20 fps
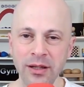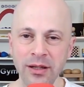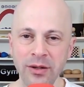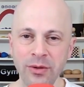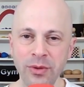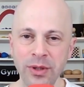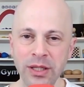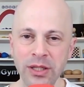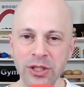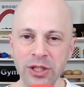
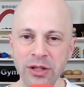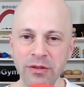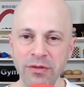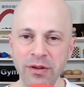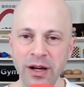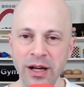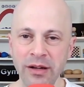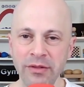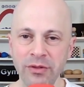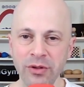queen
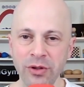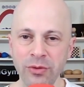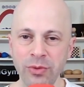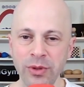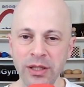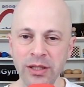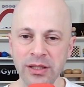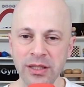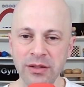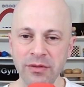g5 or
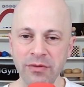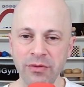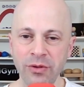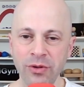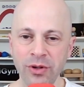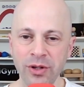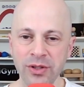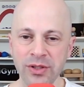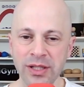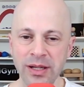queen c4
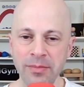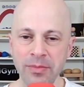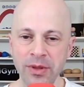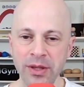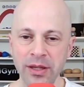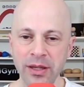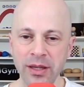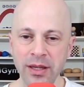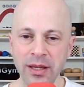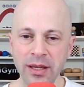or
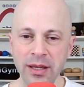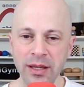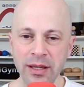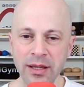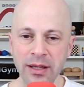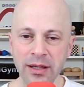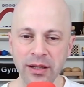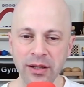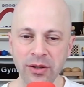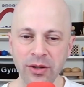something,
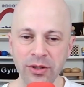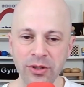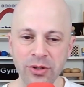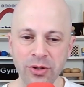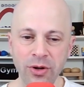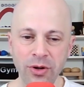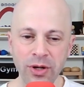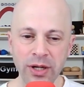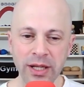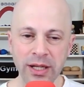
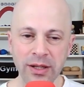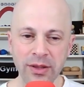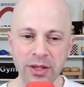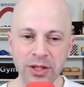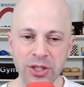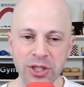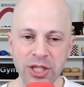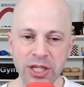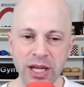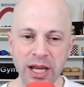controlling
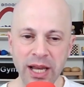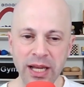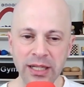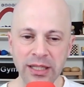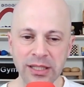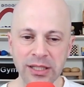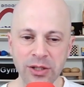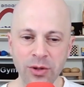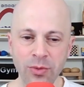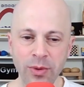the
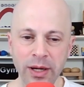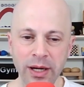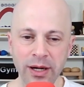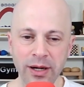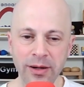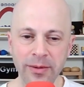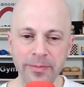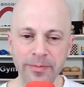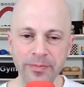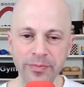g8
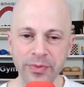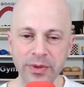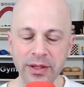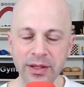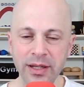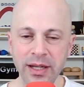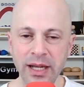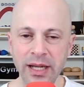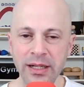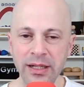square.
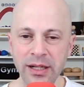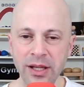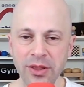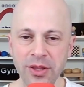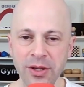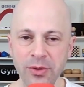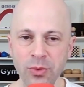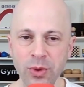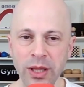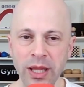And
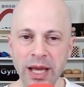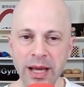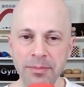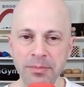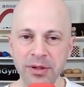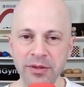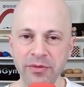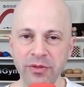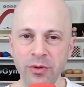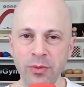nothing will
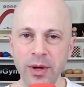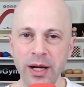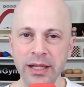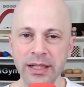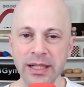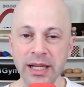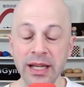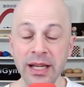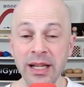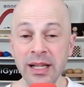happen for
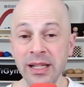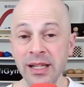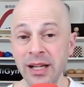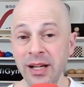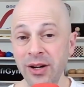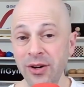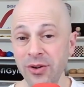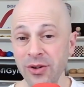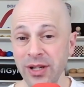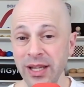white.
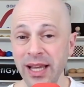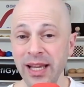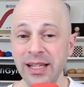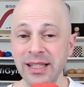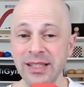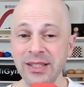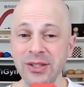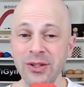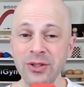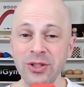
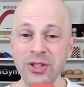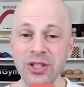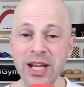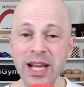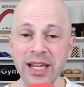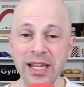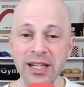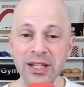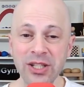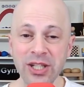Okay, so
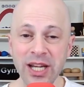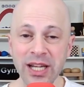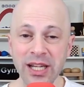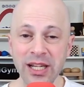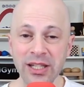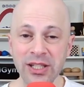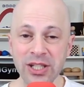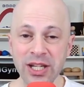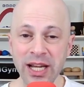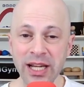checking,
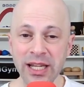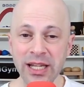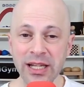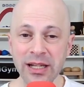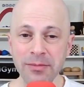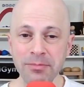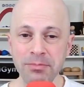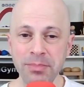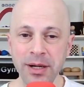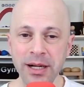checking,
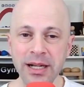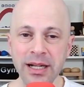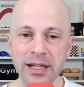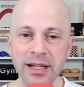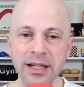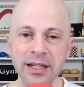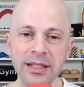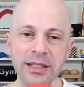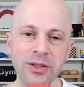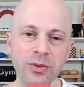checking,
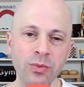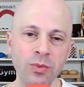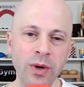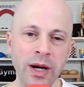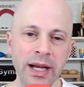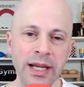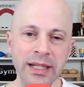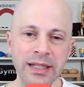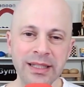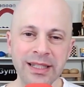but
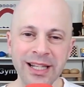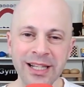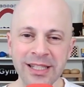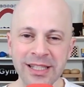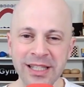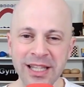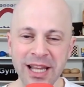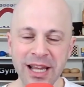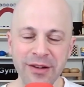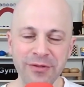white
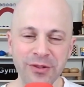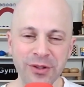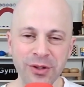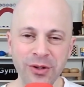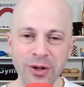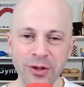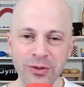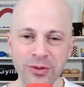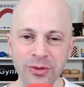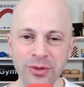doesn't have to
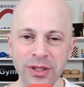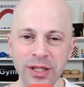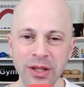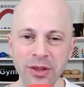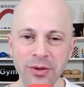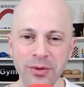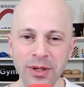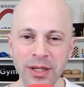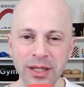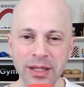go to
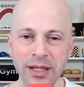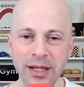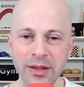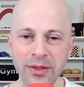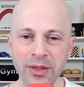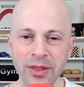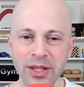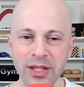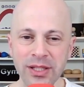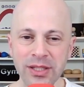d3.
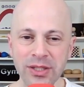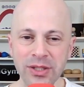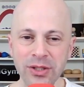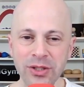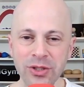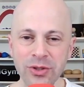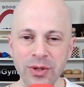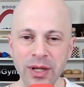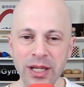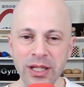In this
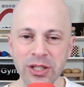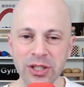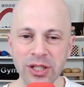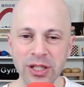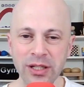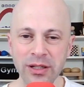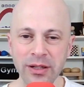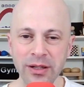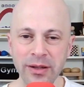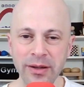
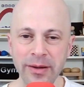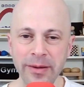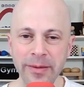situation,